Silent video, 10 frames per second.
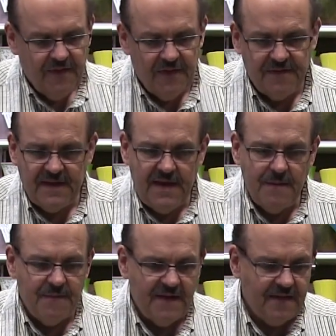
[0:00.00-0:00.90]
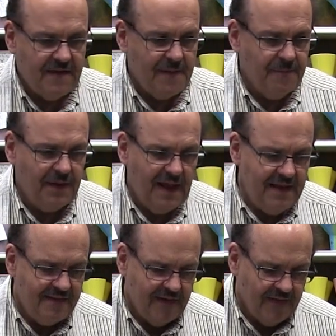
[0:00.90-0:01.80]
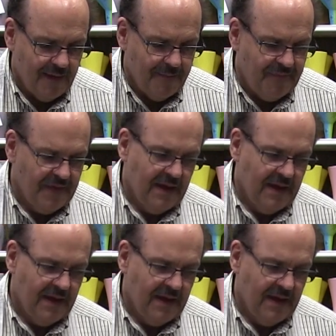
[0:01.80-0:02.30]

The stems, as I'm placing them,